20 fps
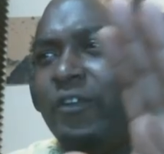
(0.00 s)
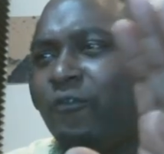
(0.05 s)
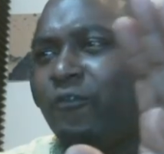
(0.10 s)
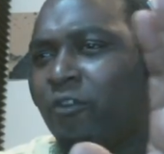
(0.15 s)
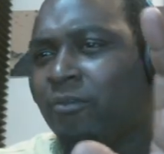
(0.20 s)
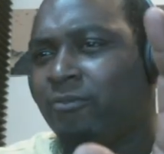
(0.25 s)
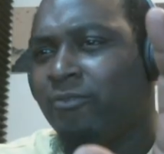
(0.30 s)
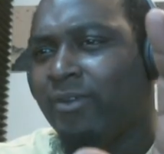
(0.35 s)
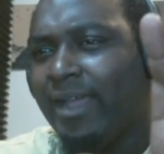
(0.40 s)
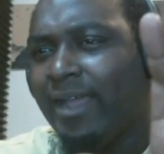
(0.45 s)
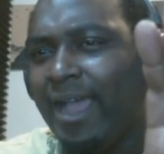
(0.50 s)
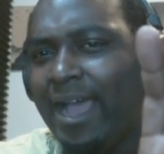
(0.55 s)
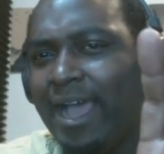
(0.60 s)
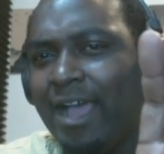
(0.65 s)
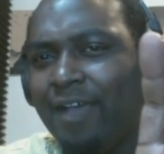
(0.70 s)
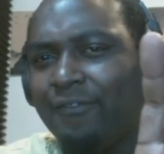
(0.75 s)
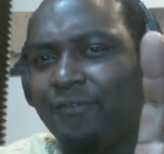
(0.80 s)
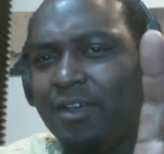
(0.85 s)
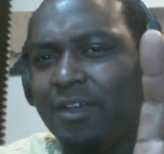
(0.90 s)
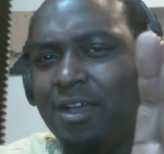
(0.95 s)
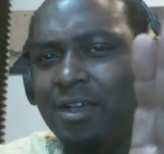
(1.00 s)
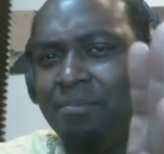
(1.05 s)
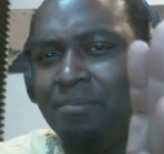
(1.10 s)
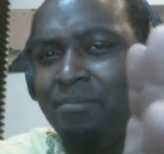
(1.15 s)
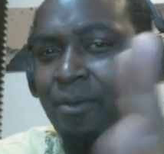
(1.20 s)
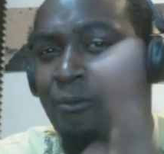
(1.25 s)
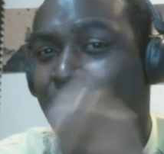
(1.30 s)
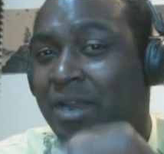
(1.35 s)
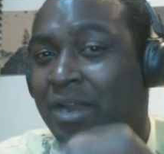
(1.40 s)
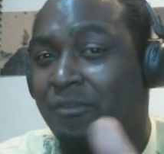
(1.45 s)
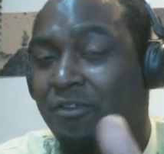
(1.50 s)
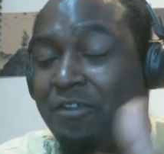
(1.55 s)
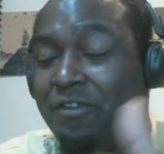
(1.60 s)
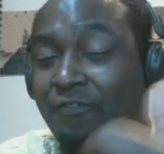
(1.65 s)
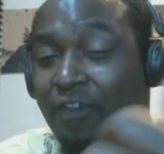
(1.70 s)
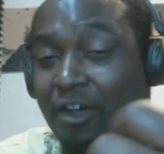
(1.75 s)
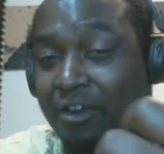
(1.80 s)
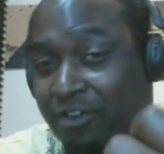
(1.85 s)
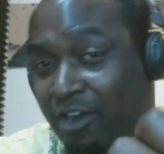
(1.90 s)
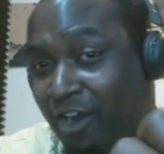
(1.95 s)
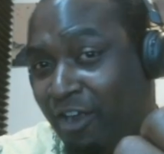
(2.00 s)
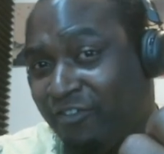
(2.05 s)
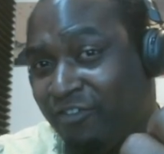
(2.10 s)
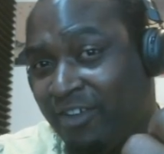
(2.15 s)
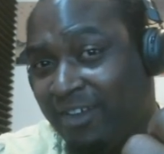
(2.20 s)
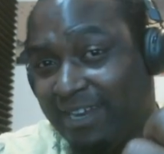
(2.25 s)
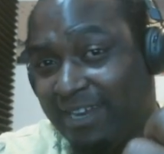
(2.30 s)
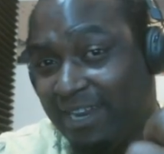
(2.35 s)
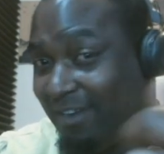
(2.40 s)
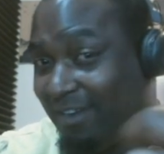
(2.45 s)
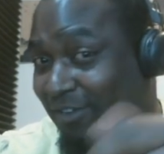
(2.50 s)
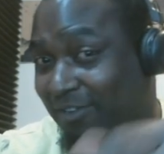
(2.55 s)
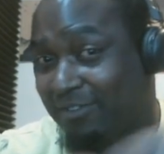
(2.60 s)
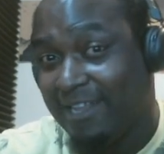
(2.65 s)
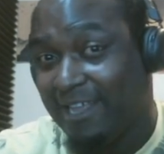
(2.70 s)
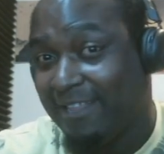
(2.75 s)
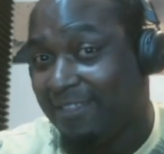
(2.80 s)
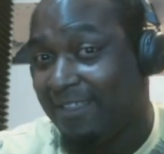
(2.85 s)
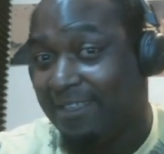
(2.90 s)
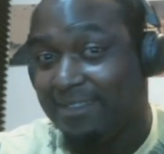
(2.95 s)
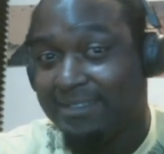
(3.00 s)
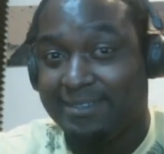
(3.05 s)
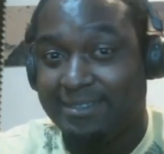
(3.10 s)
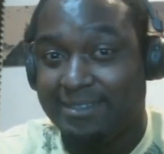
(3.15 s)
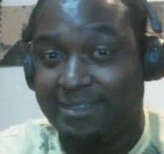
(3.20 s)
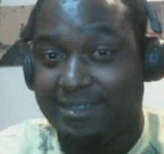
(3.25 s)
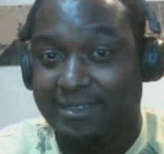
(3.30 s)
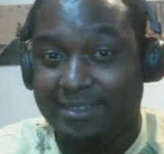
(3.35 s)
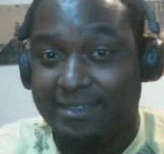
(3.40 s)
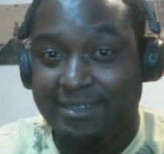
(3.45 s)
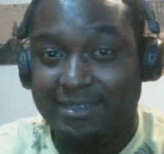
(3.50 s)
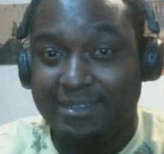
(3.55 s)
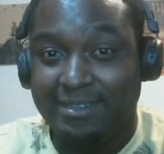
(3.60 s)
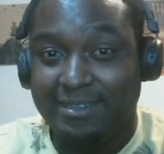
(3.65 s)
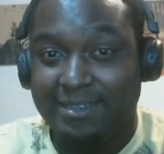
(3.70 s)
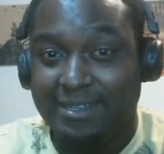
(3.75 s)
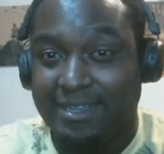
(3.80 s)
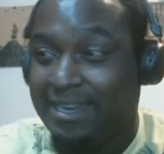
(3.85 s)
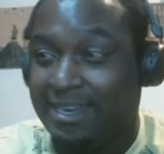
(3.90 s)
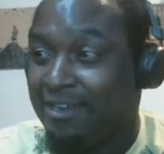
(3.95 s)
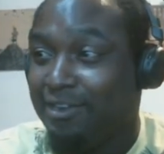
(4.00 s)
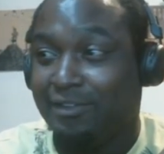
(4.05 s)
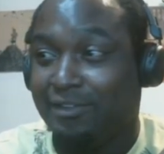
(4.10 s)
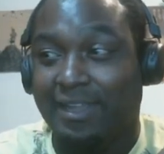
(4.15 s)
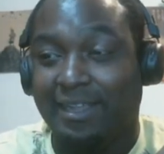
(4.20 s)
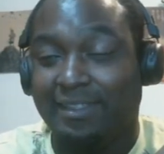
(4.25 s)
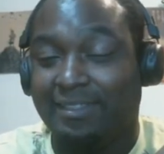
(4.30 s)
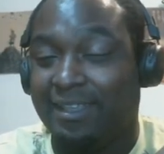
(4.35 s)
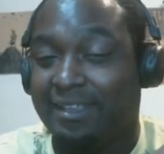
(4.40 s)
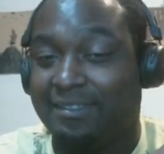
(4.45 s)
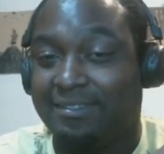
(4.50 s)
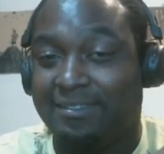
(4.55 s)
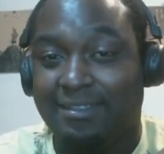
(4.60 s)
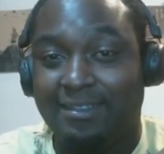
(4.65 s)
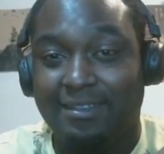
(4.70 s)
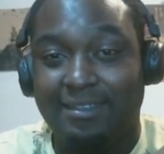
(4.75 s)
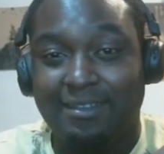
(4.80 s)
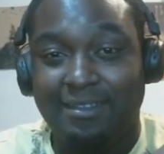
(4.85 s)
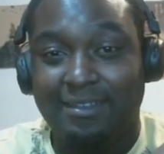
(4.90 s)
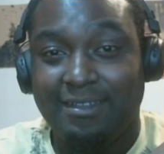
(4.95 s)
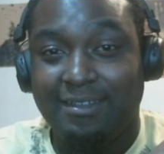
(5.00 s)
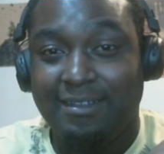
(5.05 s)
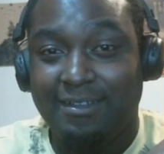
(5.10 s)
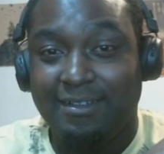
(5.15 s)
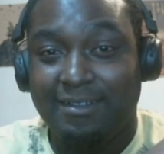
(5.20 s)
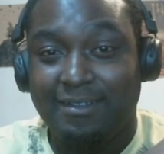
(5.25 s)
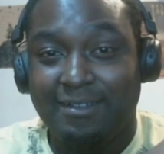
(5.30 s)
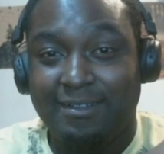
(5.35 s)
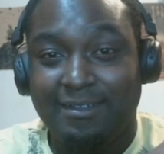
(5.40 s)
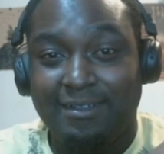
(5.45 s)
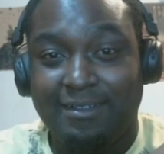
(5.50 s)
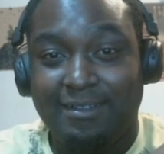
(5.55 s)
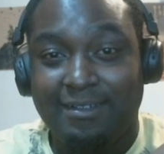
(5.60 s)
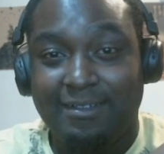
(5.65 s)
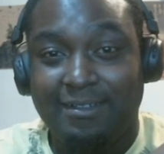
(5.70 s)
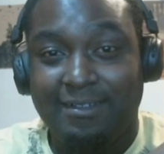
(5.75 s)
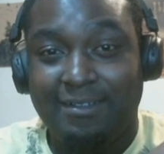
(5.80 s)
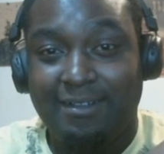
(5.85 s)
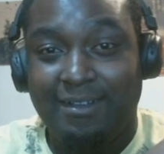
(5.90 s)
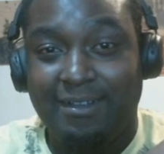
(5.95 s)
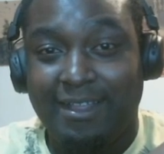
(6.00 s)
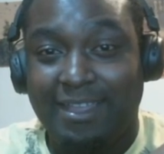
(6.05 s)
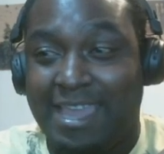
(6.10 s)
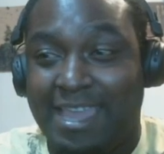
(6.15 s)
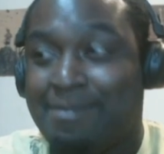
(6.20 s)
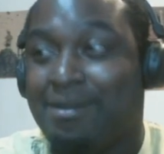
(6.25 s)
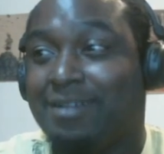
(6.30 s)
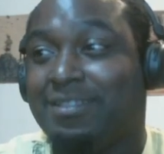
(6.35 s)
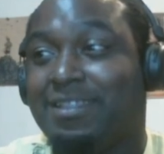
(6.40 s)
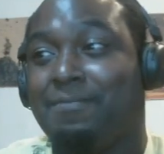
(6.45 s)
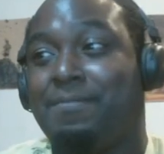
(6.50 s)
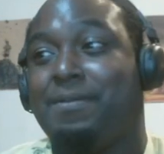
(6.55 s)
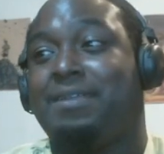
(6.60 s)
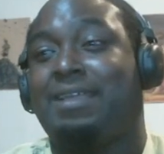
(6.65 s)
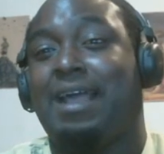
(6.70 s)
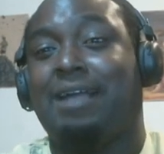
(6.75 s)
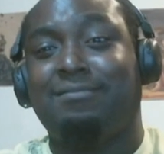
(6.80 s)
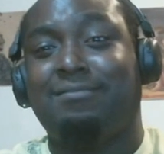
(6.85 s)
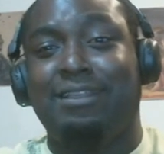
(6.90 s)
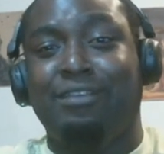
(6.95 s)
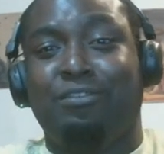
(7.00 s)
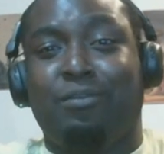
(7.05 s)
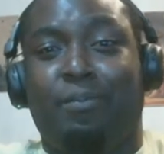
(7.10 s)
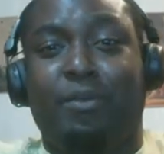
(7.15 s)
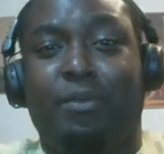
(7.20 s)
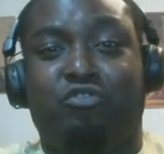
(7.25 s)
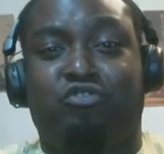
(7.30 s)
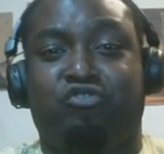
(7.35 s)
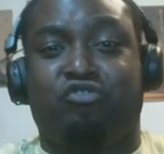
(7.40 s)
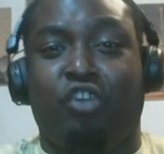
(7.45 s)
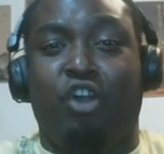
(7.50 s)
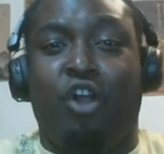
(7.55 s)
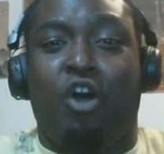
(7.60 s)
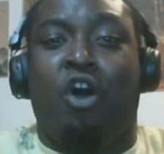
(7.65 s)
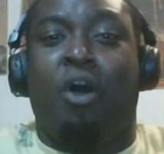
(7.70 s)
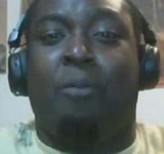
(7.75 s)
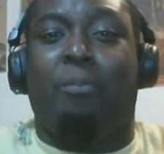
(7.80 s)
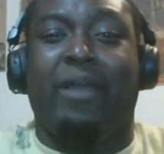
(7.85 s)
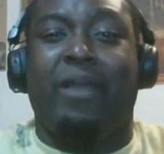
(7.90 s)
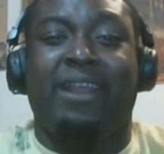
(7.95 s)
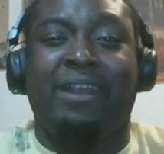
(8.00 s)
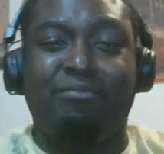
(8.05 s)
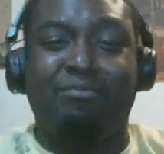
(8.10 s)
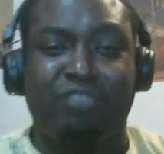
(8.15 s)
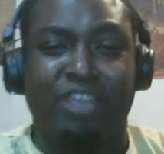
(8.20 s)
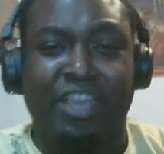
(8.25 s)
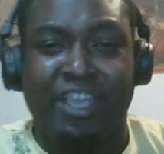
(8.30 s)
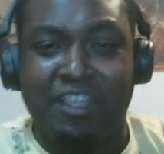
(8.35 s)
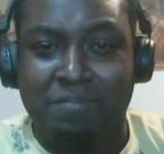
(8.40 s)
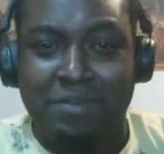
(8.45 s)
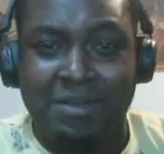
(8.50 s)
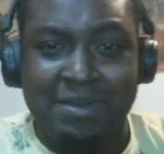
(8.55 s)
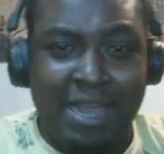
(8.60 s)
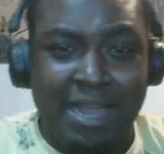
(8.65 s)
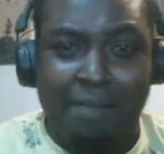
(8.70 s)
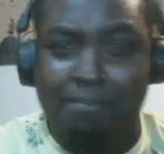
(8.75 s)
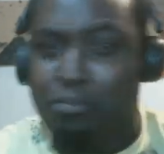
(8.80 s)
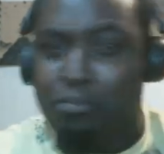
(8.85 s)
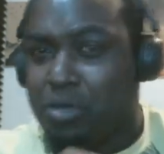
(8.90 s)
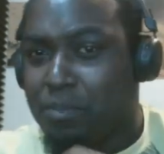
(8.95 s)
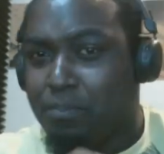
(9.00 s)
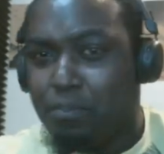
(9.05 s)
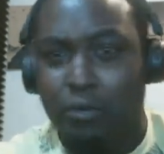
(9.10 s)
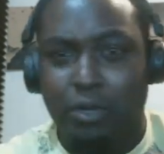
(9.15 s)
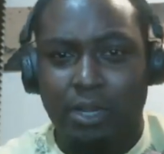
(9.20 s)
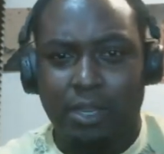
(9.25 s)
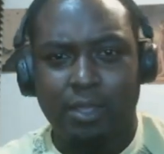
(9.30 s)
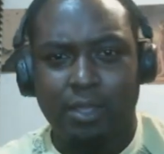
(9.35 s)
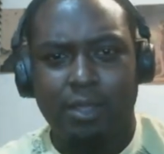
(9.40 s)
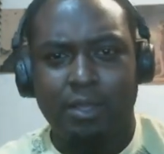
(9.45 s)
form we have. But whenever he fought Darkshine, he didn't look like this. He didn't look like this. He came out there big, cut these are big, strong, breaking them chains, beating down Pooty Pooty.